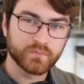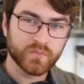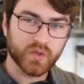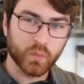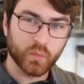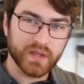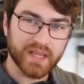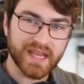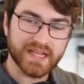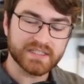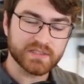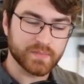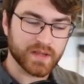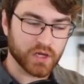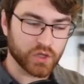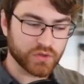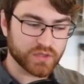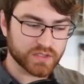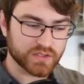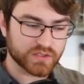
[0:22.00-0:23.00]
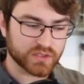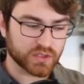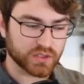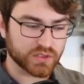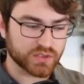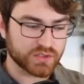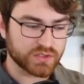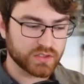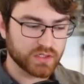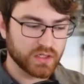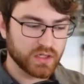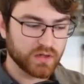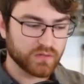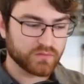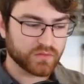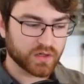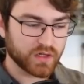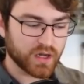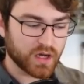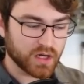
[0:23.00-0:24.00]
we had some health concerns
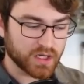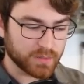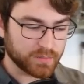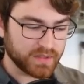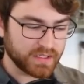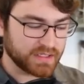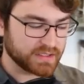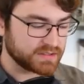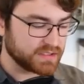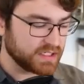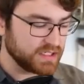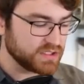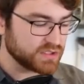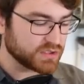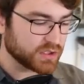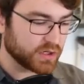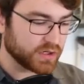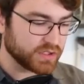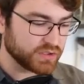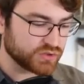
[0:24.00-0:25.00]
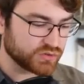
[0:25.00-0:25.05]
for Connick because he started